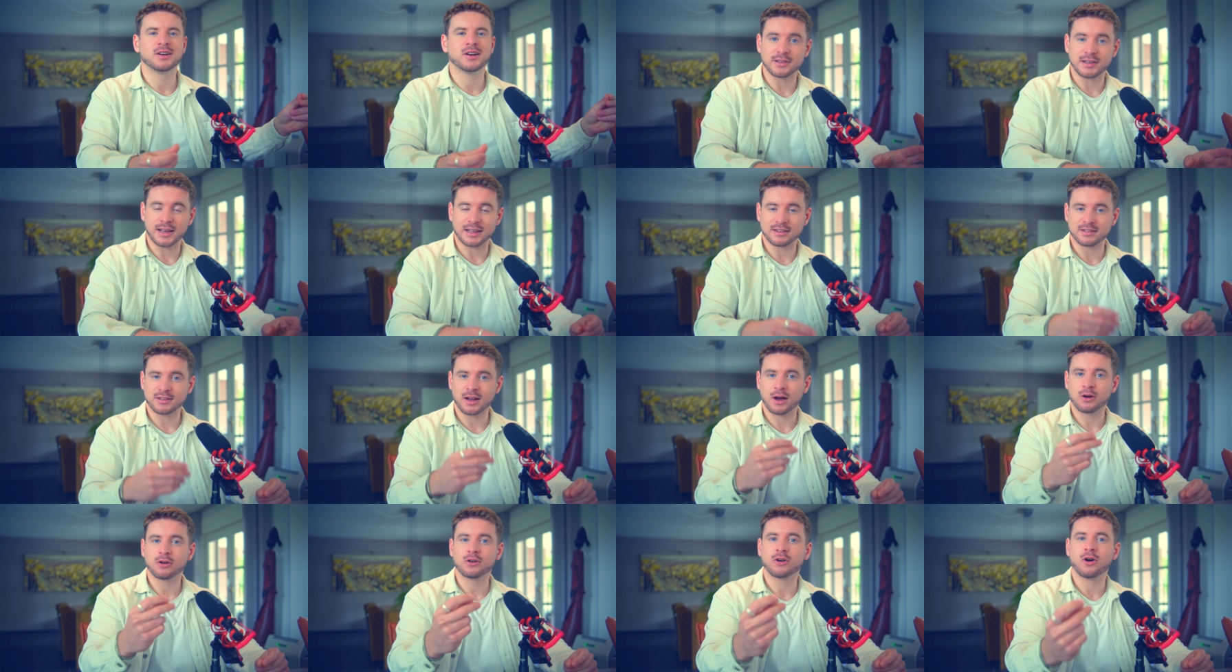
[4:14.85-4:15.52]
let's
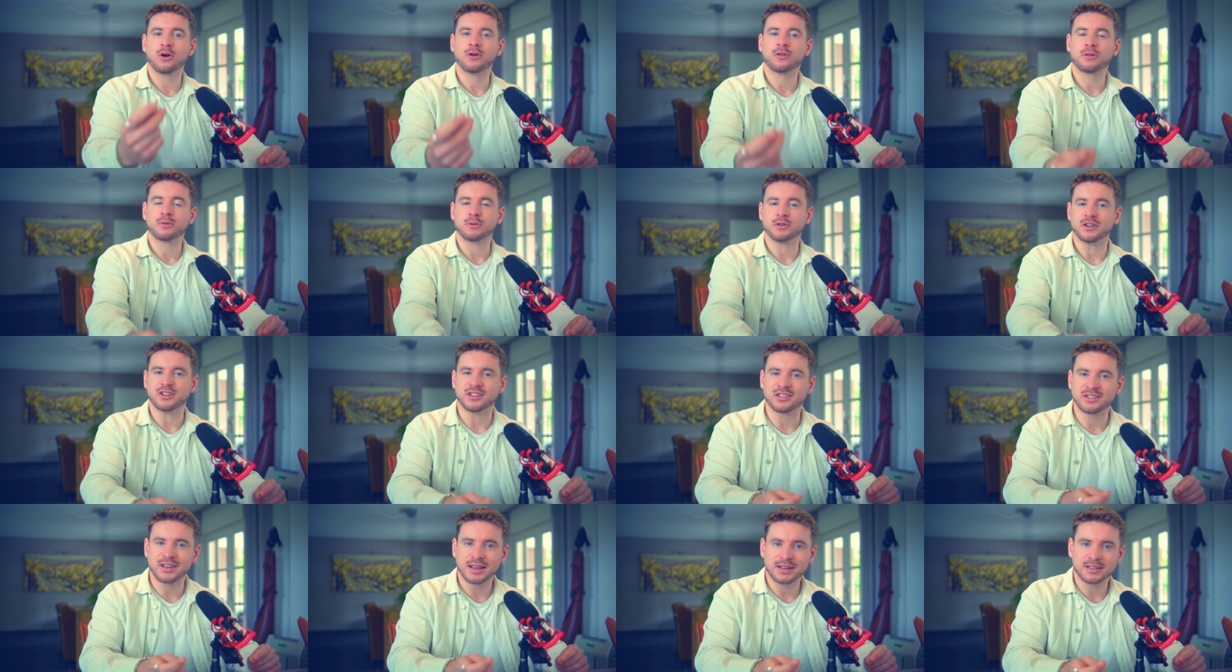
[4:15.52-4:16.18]
now go through the
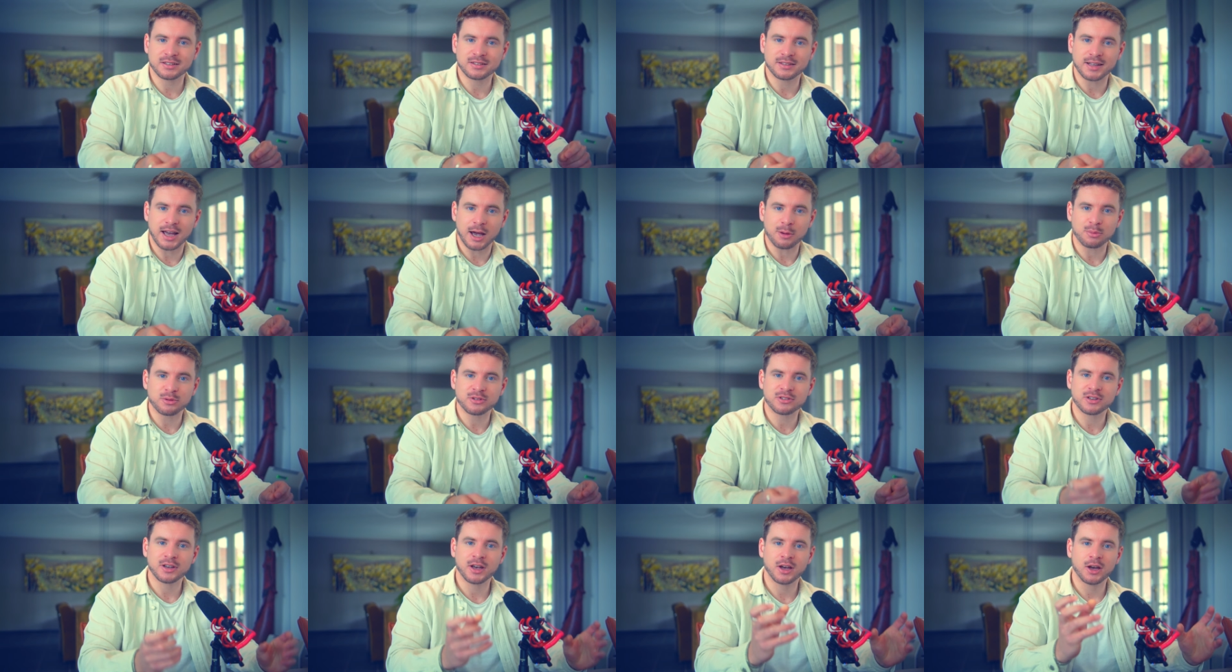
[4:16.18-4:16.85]
6
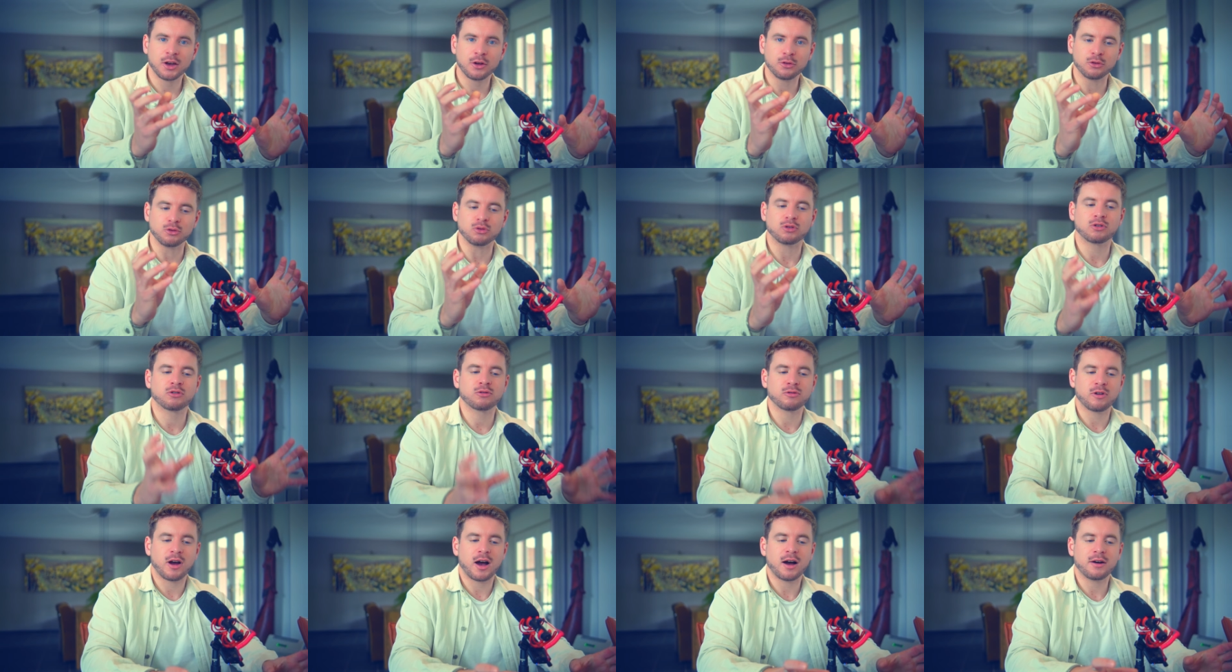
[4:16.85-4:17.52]
steps to
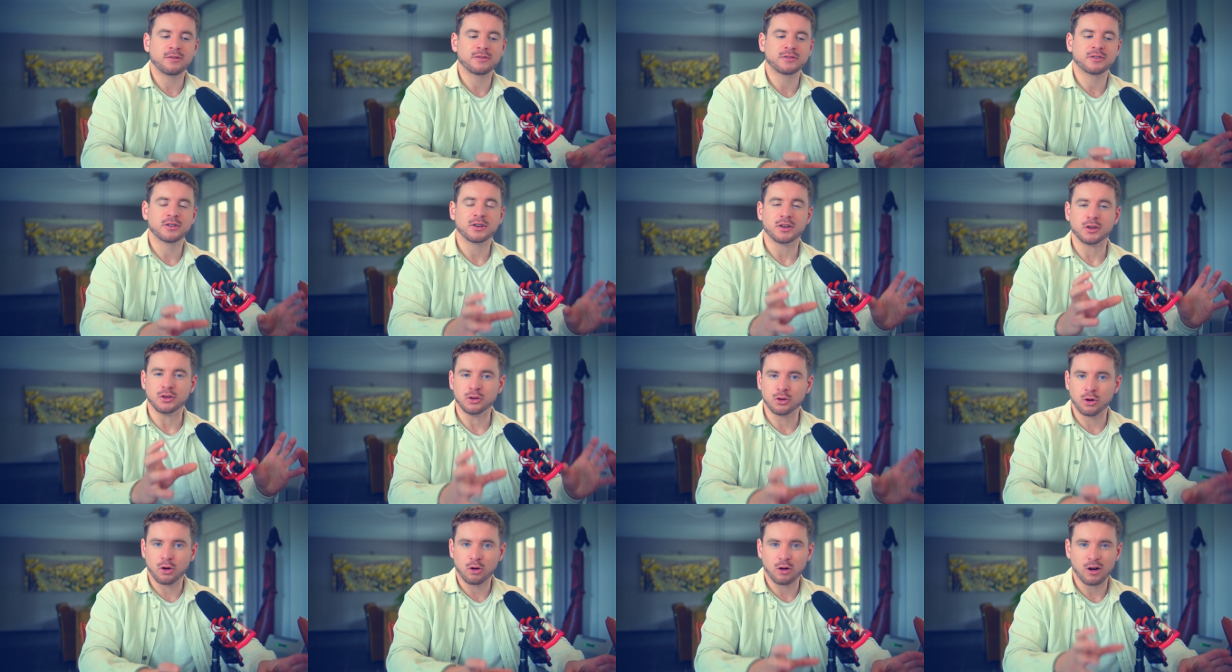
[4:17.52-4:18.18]
craft
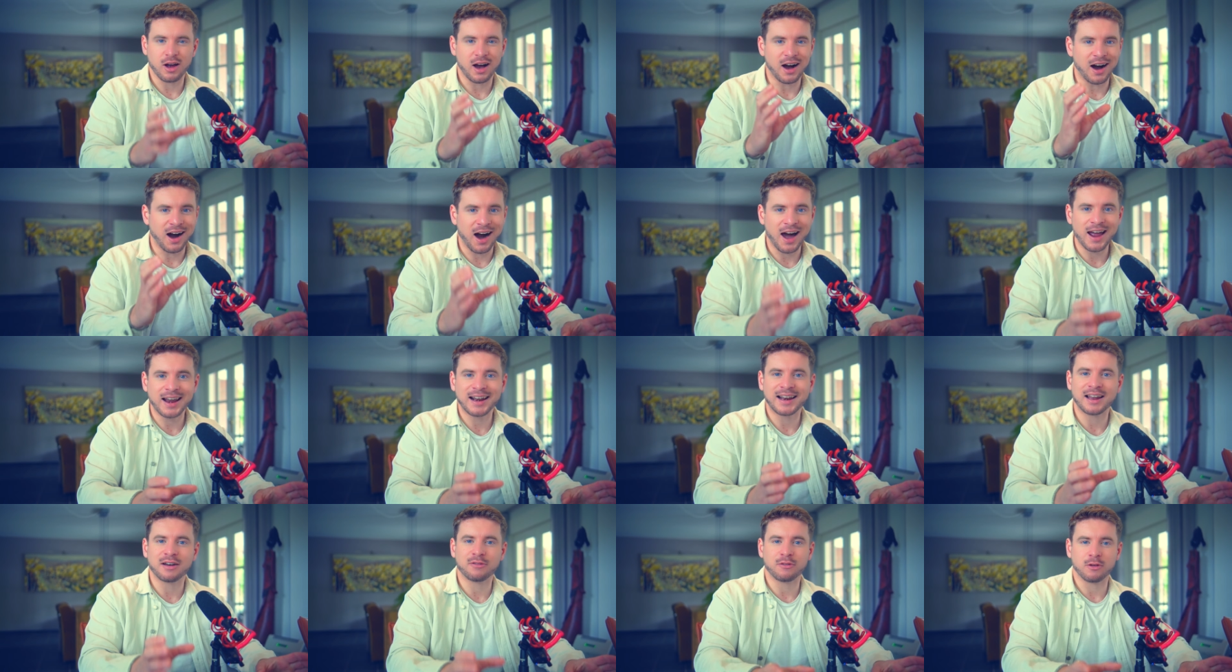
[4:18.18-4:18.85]
your
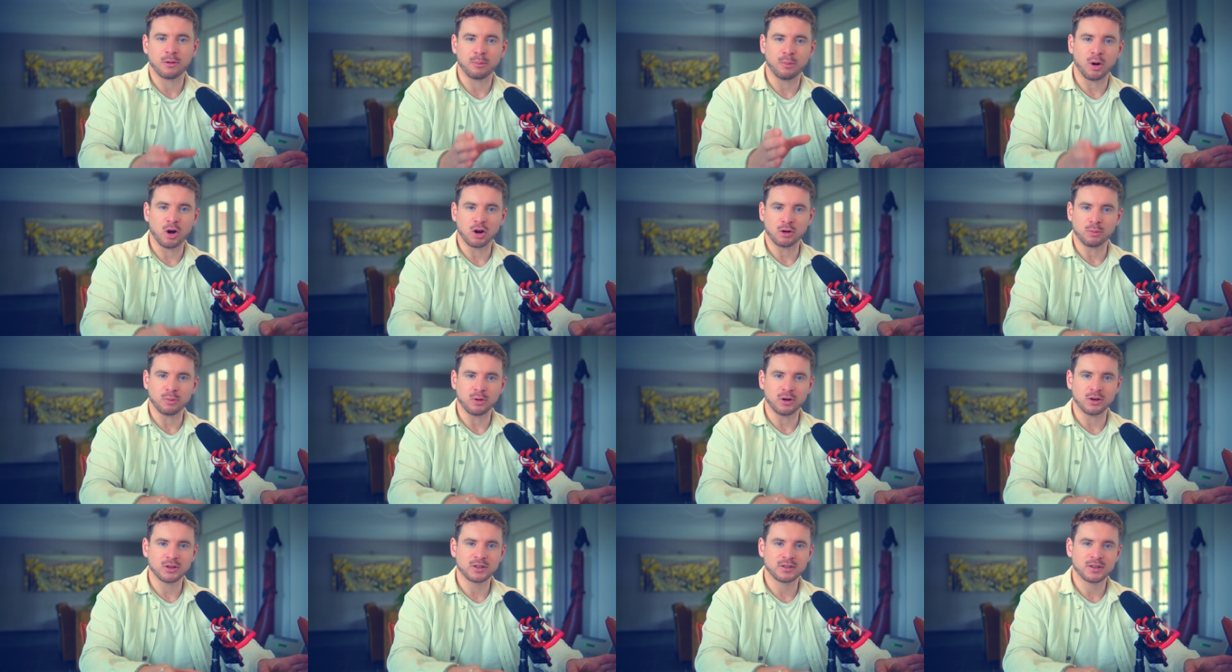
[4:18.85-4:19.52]
high-level monk
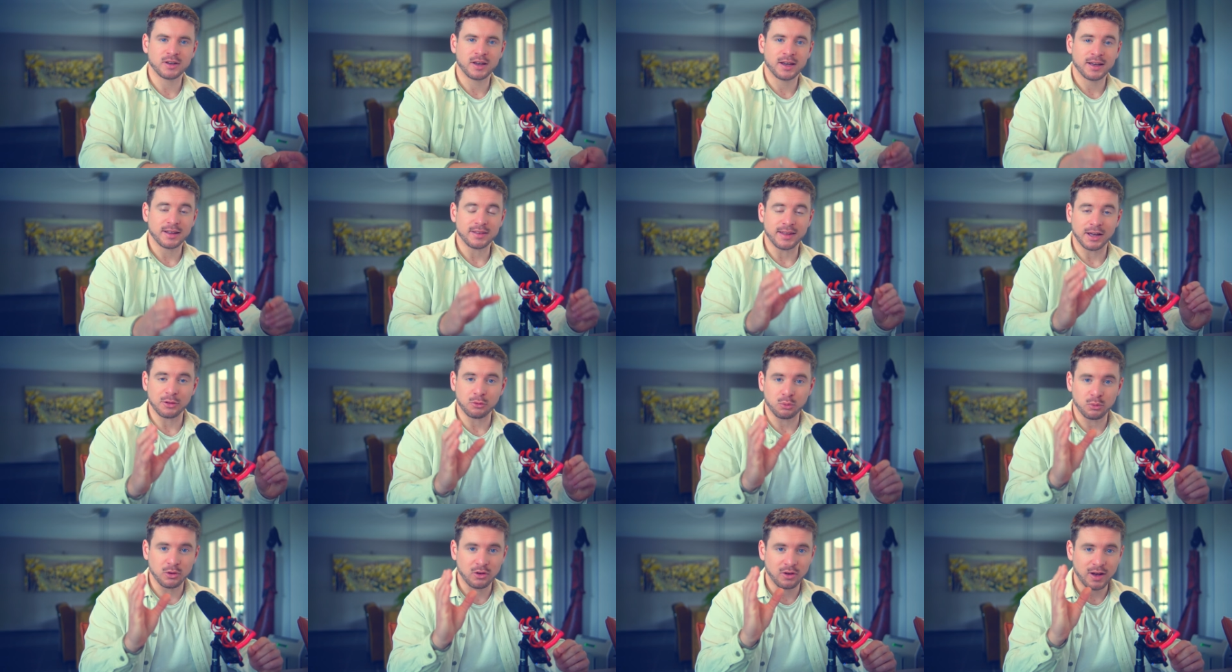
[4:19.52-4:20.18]
mode
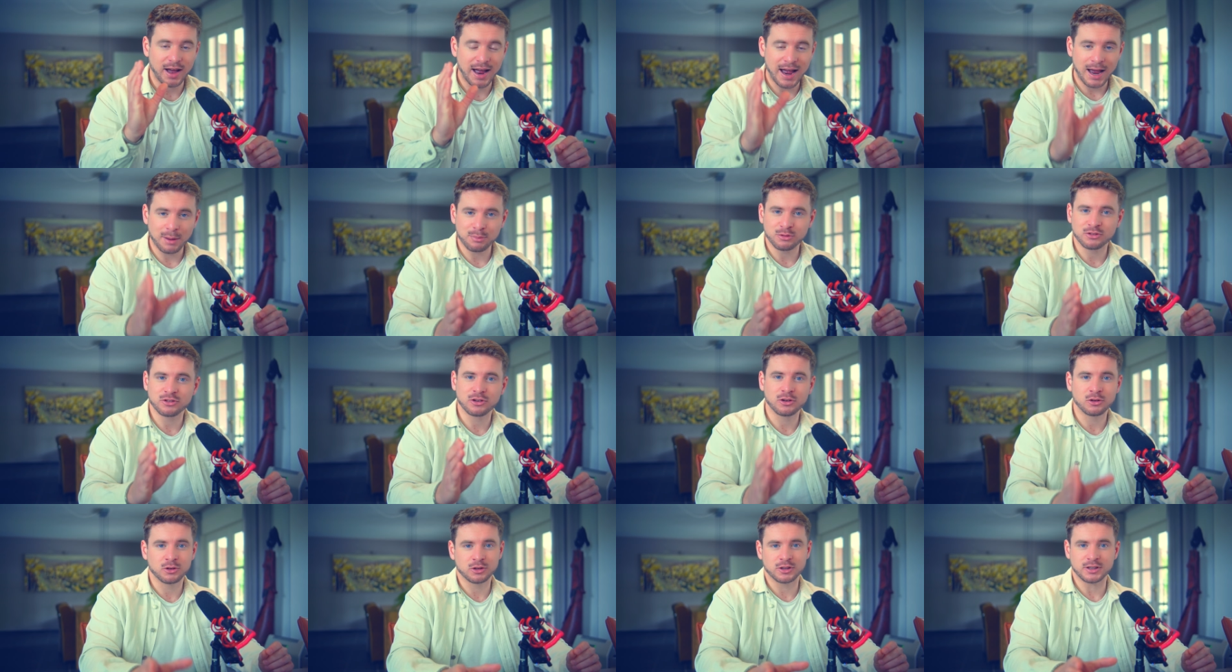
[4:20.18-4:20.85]
that will
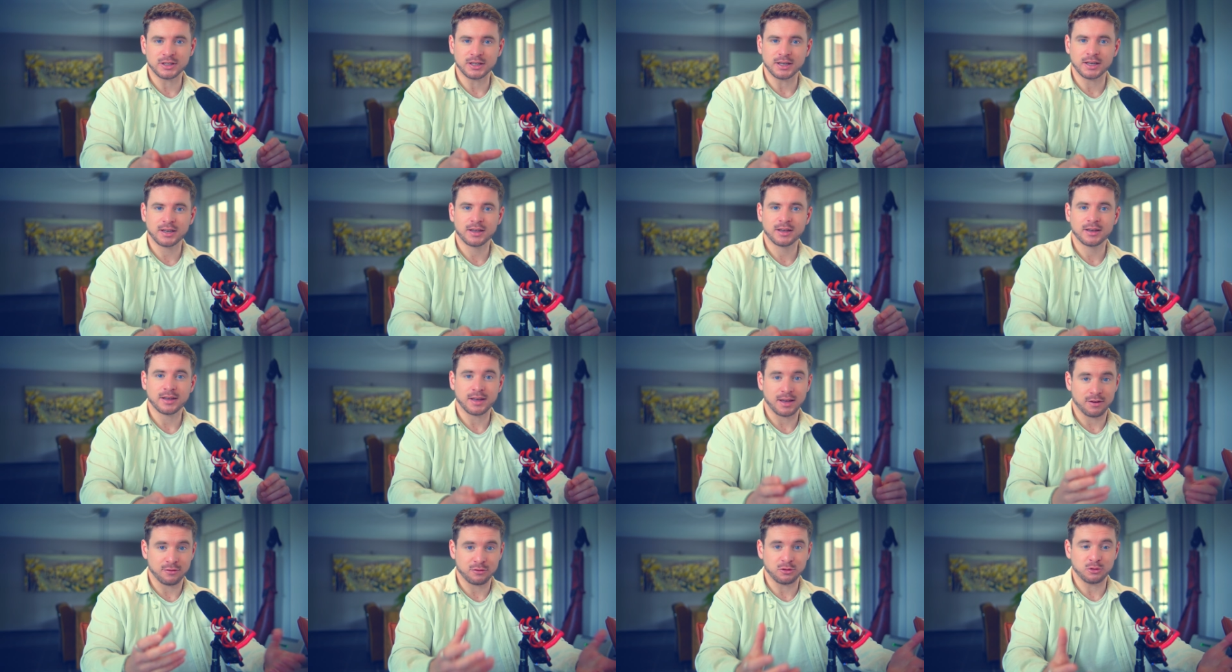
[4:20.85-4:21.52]
absolutely,
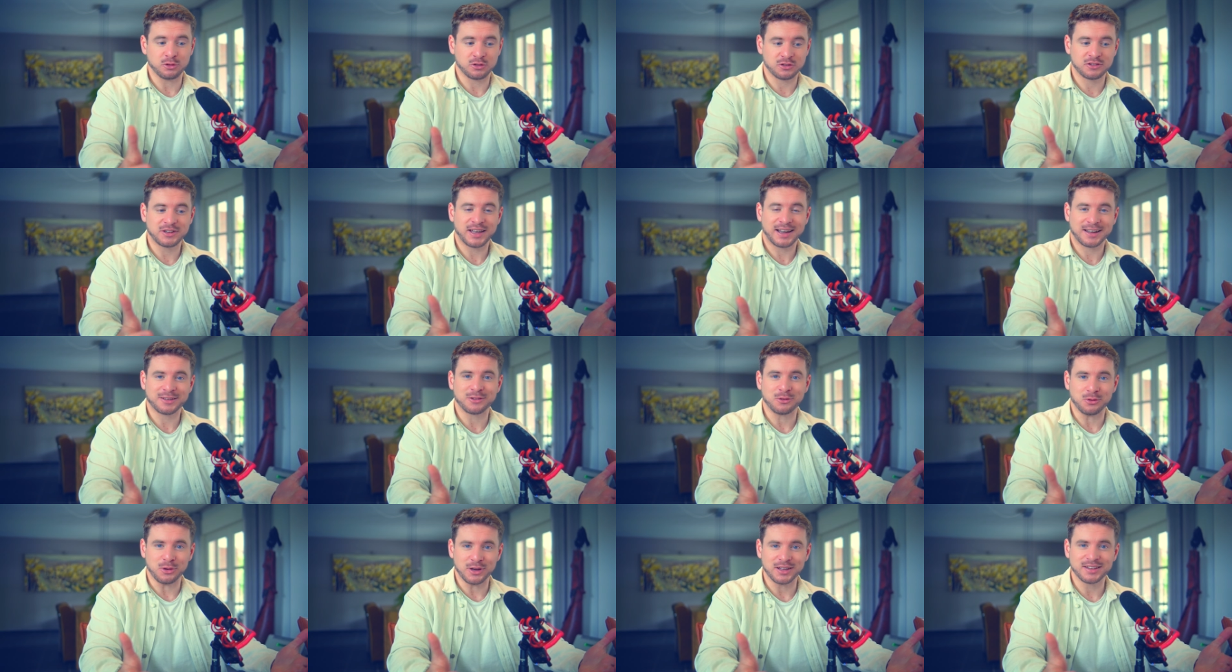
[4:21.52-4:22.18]
if you
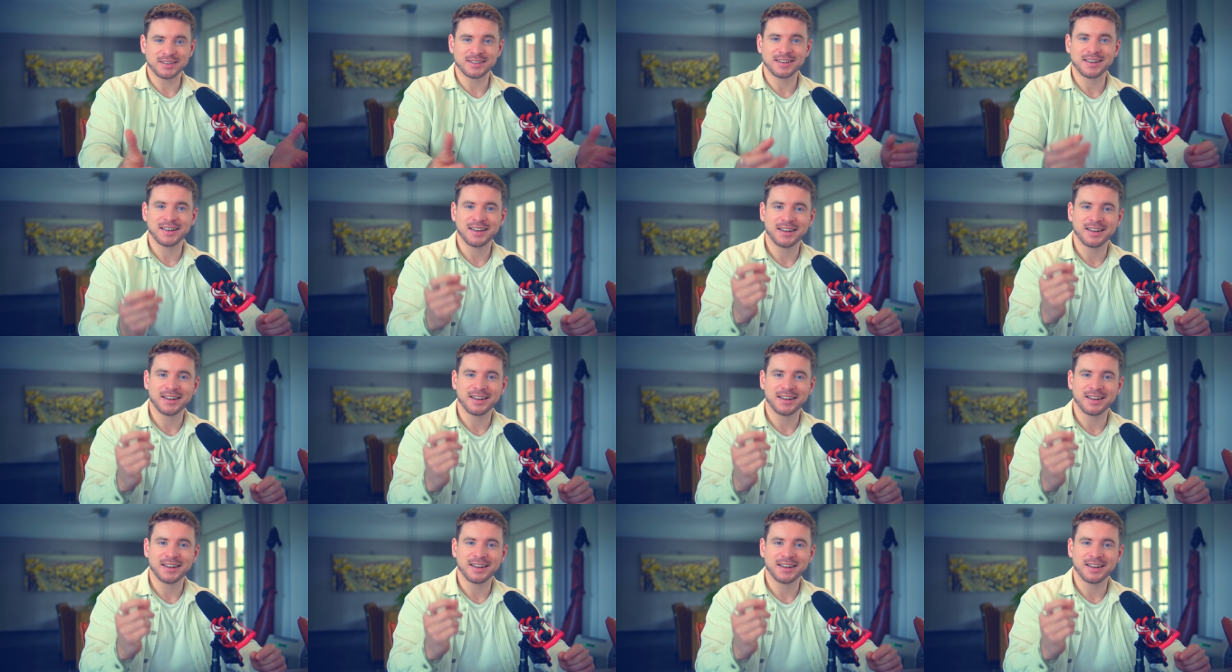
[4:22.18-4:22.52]
stick to it,